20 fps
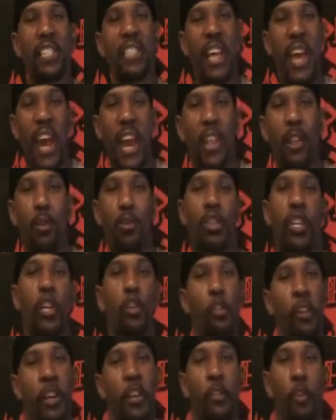as the Halos
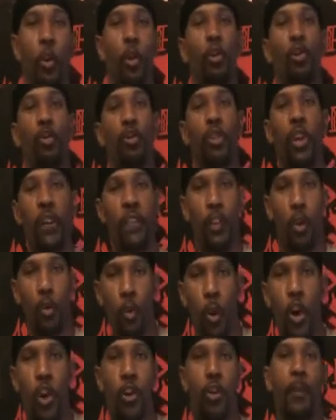and Grand Theft Autos of
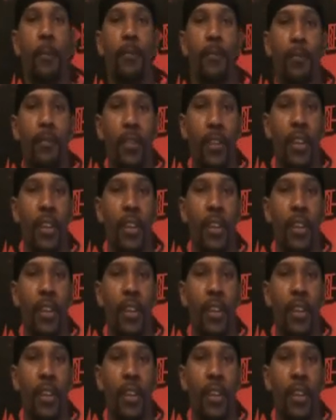the world?